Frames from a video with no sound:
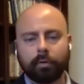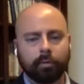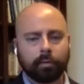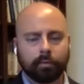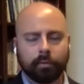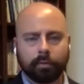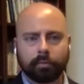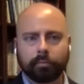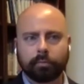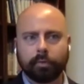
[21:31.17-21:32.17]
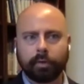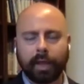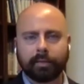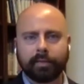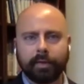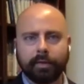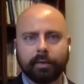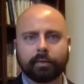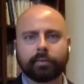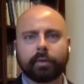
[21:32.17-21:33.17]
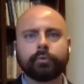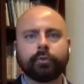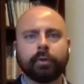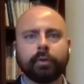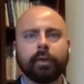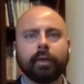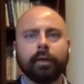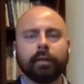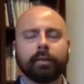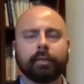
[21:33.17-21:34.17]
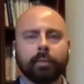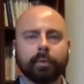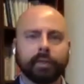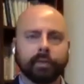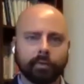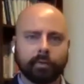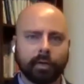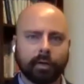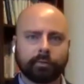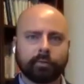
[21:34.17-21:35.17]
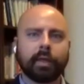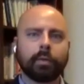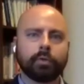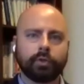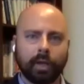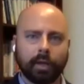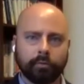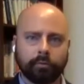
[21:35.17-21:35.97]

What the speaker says: had the assumption that they would listen to us and they would change,